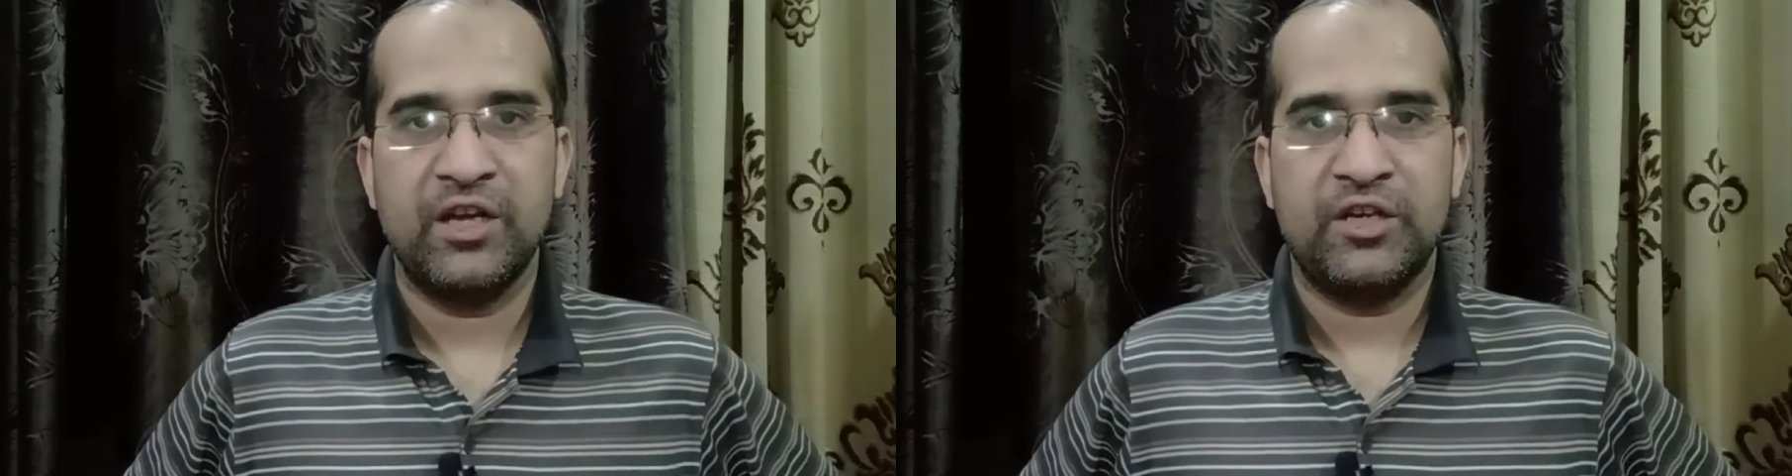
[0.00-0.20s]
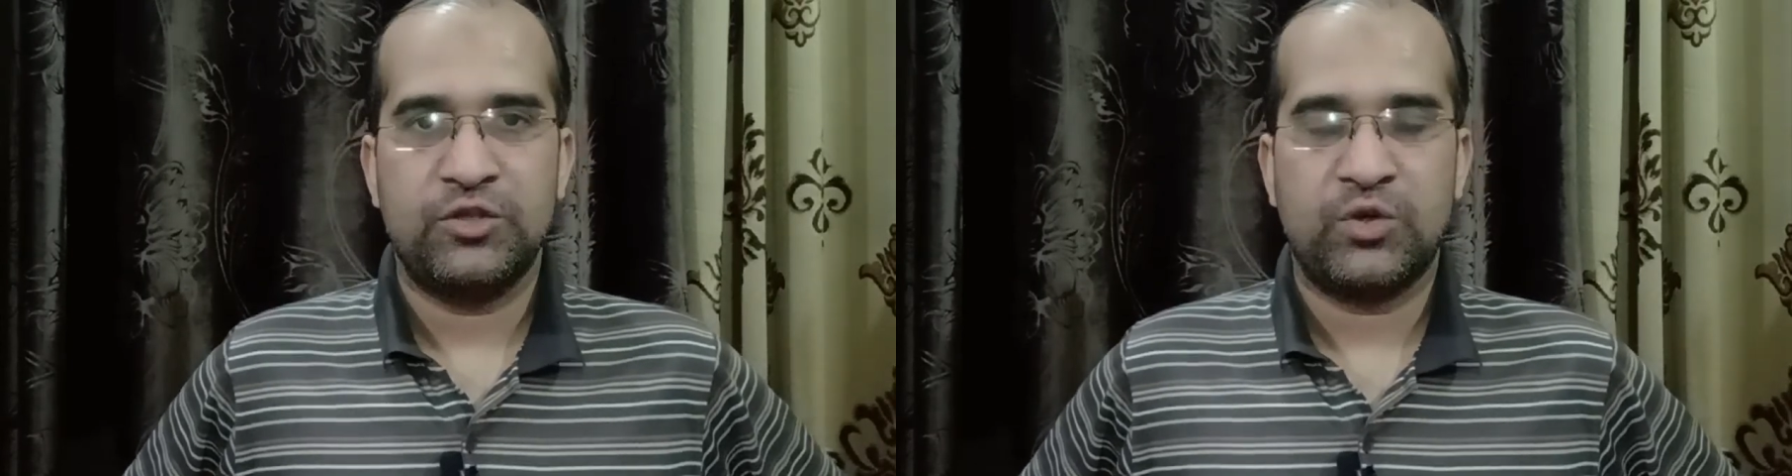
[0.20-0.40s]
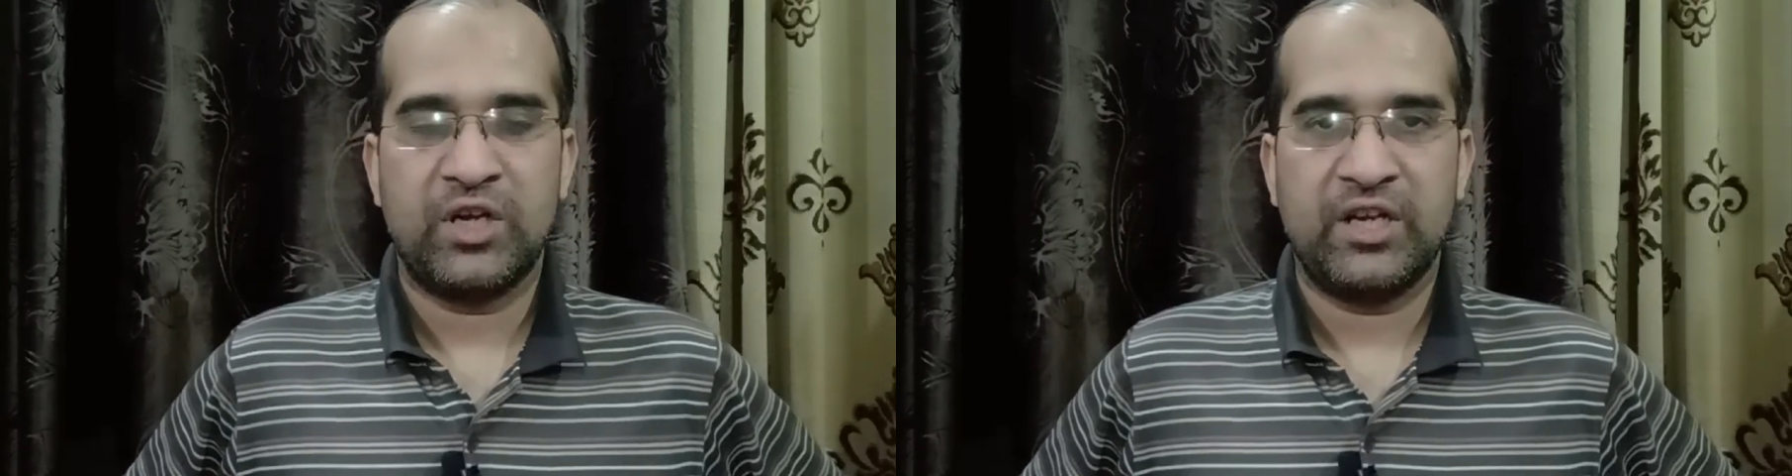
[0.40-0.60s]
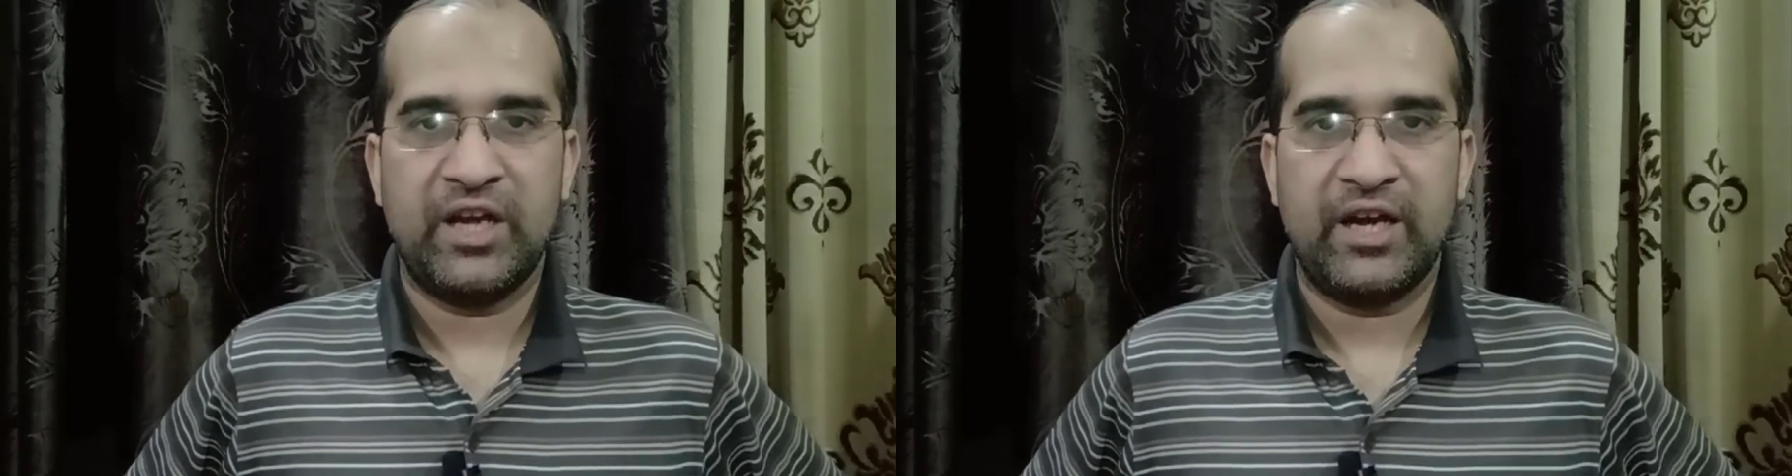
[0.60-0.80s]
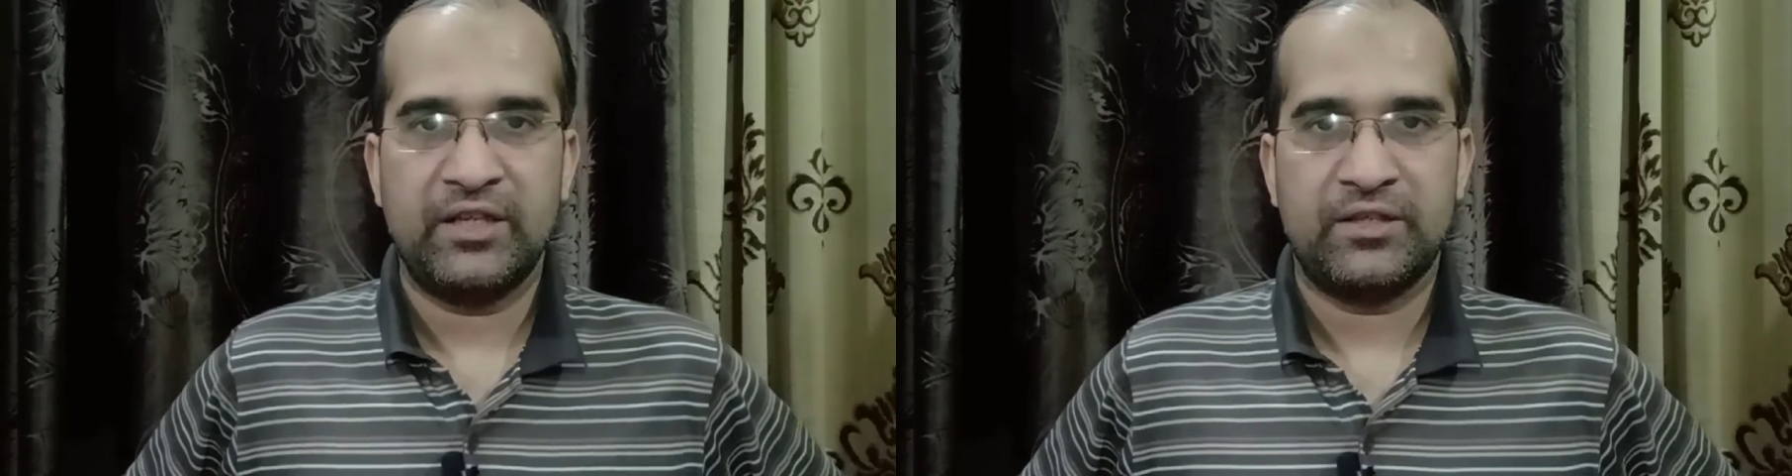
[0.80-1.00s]
You can
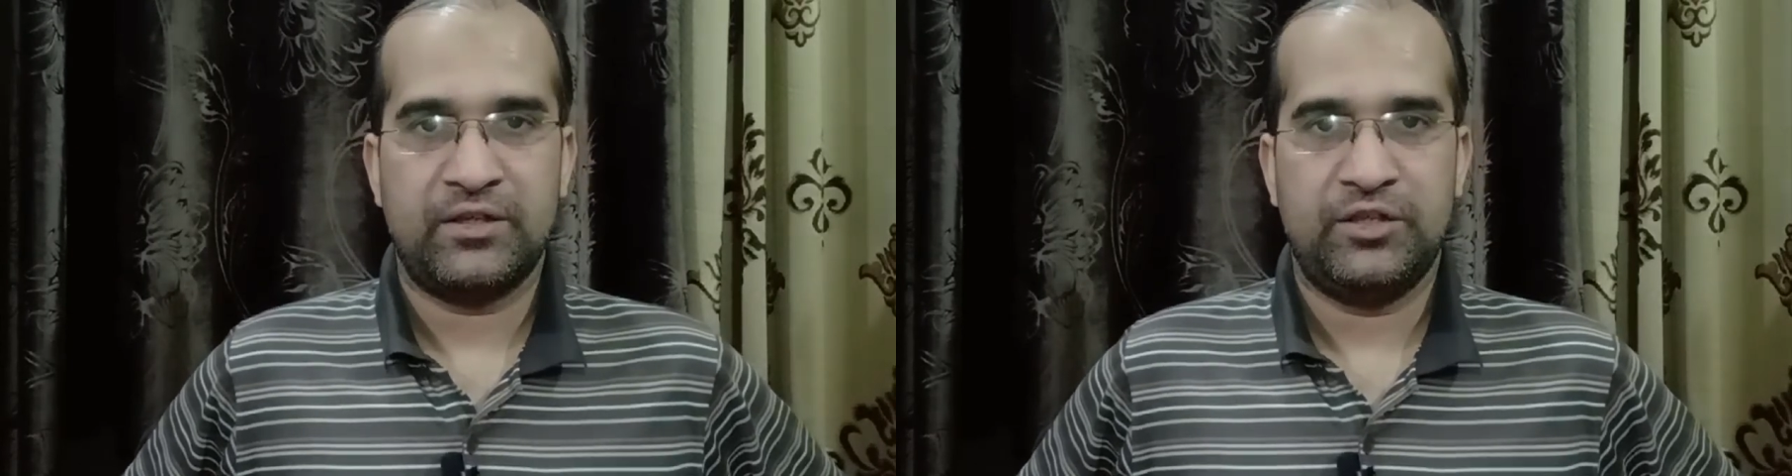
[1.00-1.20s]
get your